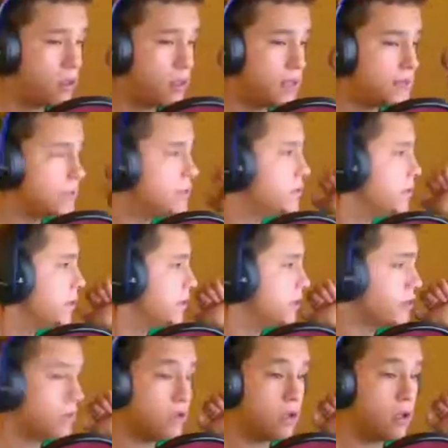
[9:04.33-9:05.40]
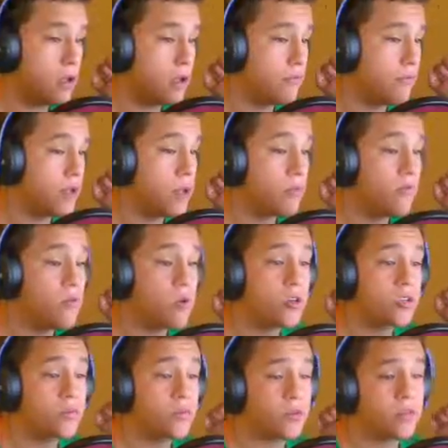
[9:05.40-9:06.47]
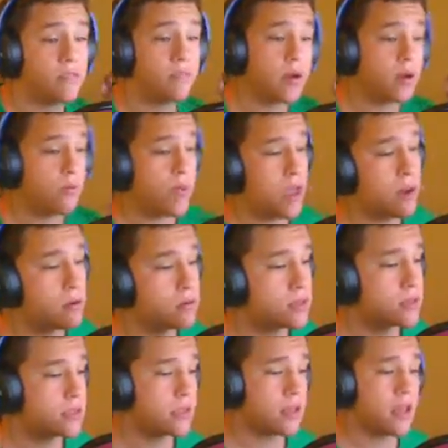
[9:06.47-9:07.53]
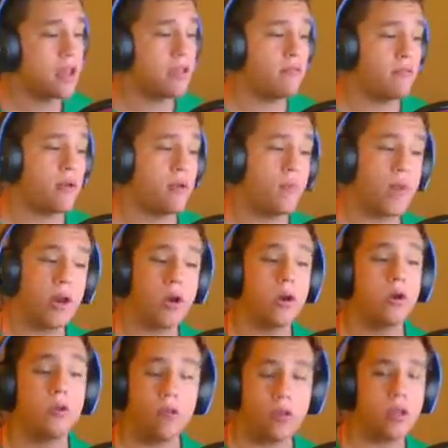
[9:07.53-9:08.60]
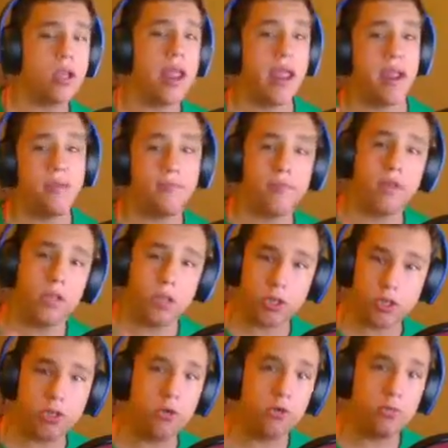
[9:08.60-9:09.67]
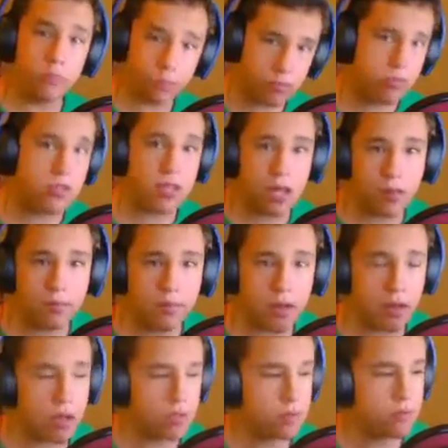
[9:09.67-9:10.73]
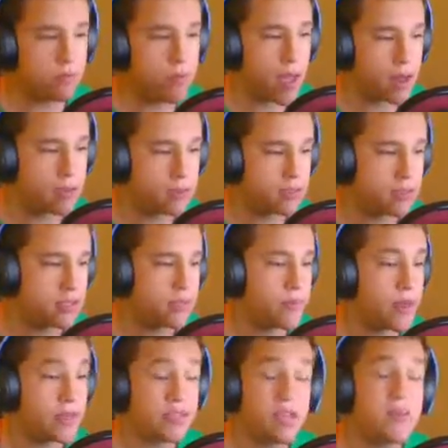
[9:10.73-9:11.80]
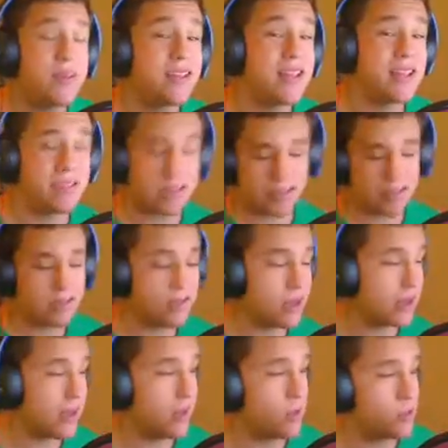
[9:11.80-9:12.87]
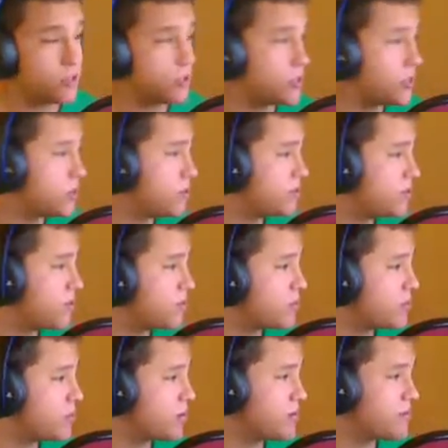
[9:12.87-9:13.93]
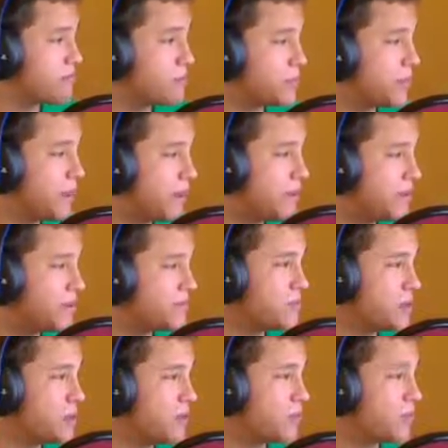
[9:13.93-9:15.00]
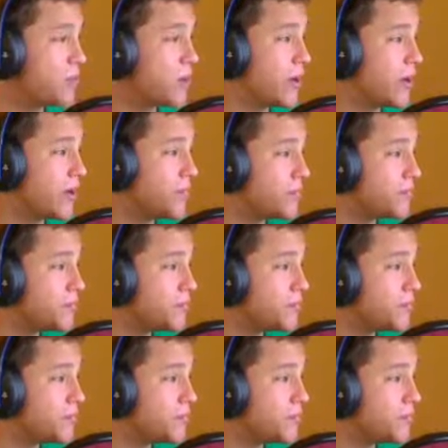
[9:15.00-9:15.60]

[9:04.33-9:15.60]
Let's see. Fallout 4 is supposed to have bigger battles. It's going to have a better aim, shoot type battle system, and it's going to be a lot less clunky, which is good news for everybody who's ever played Fallout 3.